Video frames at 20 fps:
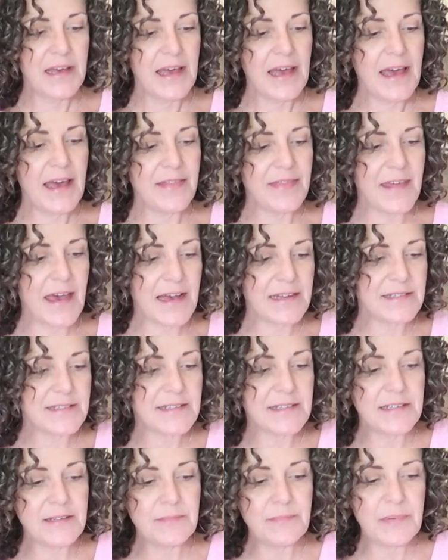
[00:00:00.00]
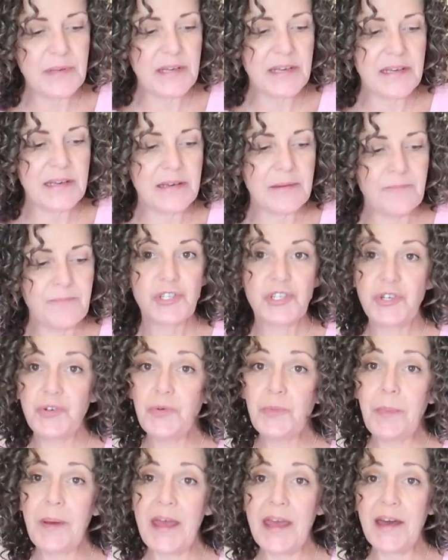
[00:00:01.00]
And that's gonna be
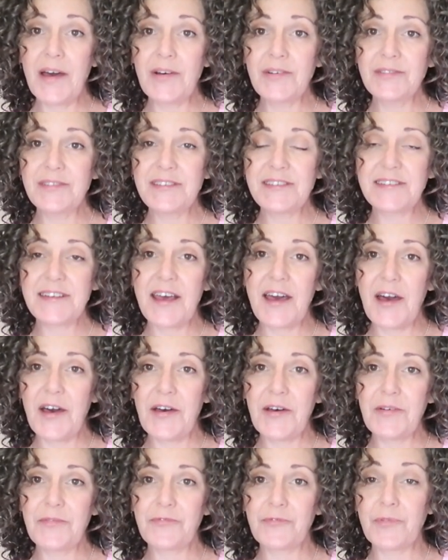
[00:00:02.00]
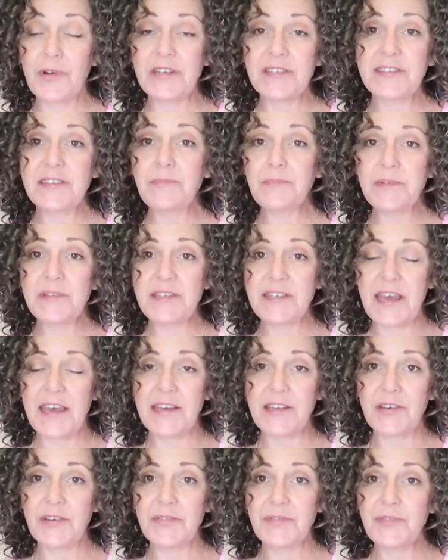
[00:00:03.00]
two pounds of russet
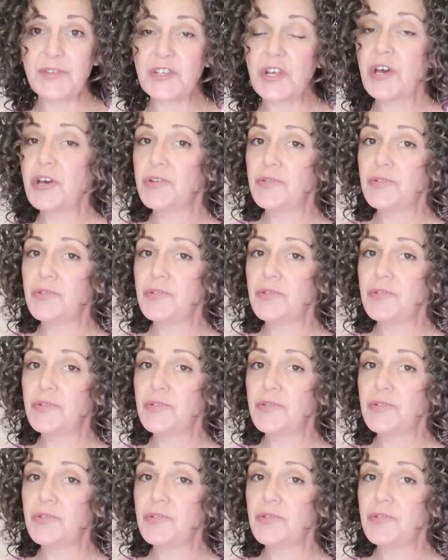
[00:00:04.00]
potatoes.